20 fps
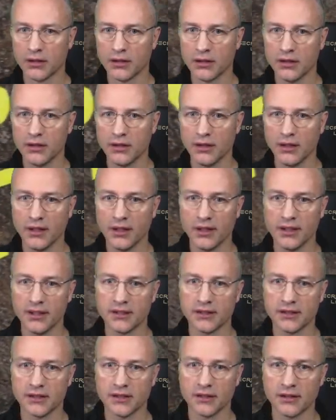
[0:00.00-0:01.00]

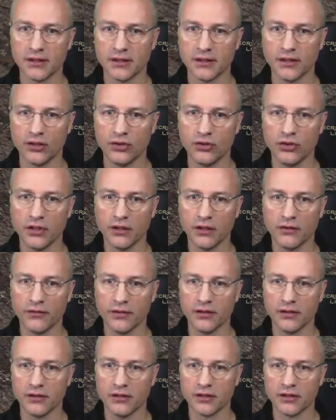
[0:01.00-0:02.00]
Nice. And the 2
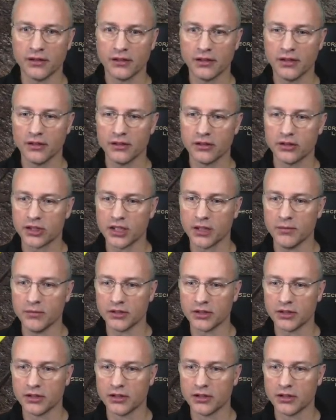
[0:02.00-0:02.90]
different colour schemes.